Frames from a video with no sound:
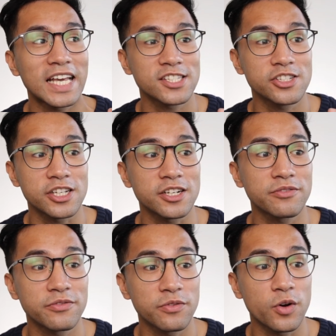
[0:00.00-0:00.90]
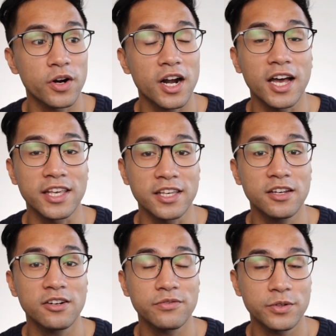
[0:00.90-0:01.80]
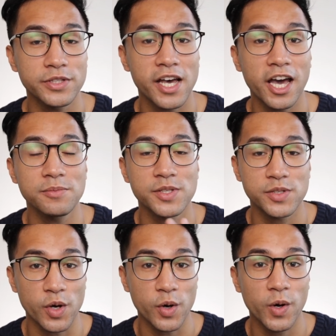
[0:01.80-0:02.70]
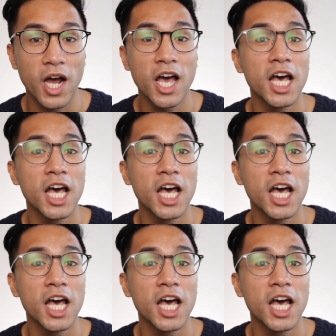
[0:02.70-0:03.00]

next year for a year full time. So